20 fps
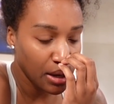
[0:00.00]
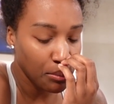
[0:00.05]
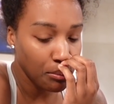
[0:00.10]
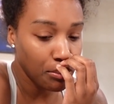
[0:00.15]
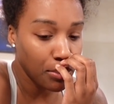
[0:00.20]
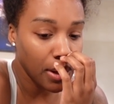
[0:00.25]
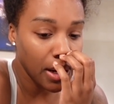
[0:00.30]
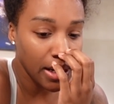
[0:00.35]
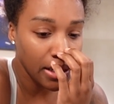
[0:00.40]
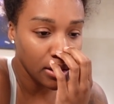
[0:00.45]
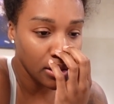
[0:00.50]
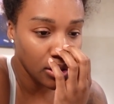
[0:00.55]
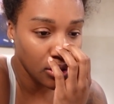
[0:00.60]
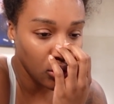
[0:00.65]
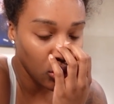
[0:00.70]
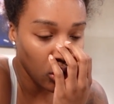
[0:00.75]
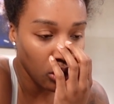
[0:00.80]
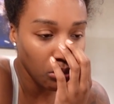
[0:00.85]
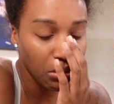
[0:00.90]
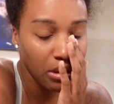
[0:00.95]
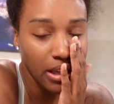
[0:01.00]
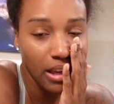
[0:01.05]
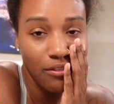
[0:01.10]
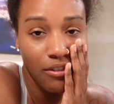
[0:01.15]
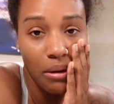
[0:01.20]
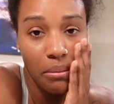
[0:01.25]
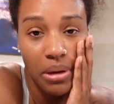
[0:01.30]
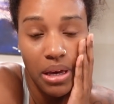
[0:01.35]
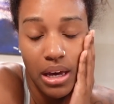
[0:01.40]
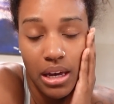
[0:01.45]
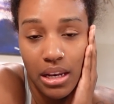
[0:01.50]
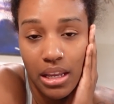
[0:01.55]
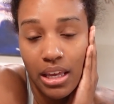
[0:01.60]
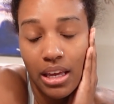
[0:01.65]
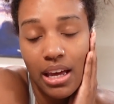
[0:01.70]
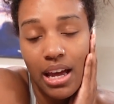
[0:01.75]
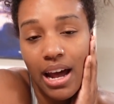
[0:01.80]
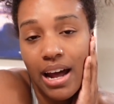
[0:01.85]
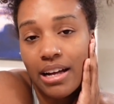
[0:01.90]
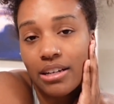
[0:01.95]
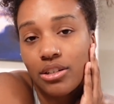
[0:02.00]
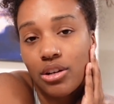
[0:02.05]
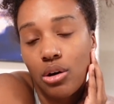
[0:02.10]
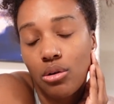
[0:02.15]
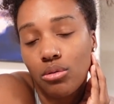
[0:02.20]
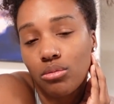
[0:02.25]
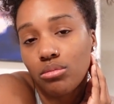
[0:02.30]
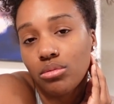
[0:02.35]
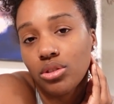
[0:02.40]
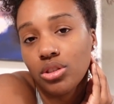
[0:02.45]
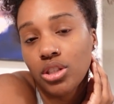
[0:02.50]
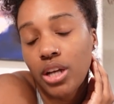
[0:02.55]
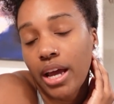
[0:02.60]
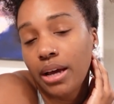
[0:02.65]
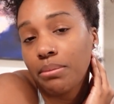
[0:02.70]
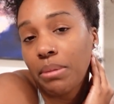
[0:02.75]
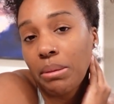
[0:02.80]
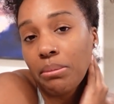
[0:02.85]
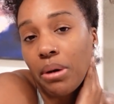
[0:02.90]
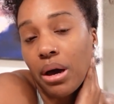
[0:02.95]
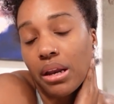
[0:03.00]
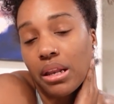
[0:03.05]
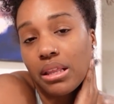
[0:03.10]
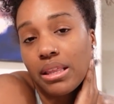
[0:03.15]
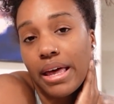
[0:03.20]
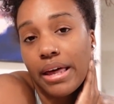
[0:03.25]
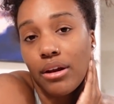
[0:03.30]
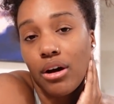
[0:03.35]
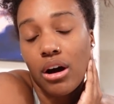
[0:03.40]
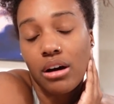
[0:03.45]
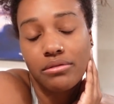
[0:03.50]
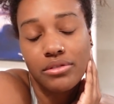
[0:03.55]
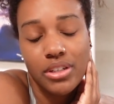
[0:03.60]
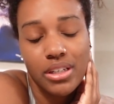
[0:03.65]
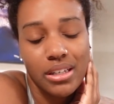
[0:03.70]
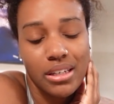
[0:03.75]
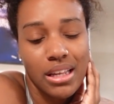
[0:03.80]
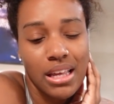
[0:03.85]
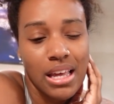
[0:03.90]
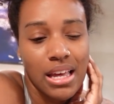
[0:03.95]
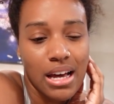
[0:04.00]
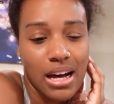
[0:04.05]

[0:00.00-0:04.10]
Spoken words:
But normally if I'm cutting, I don't check my body that often.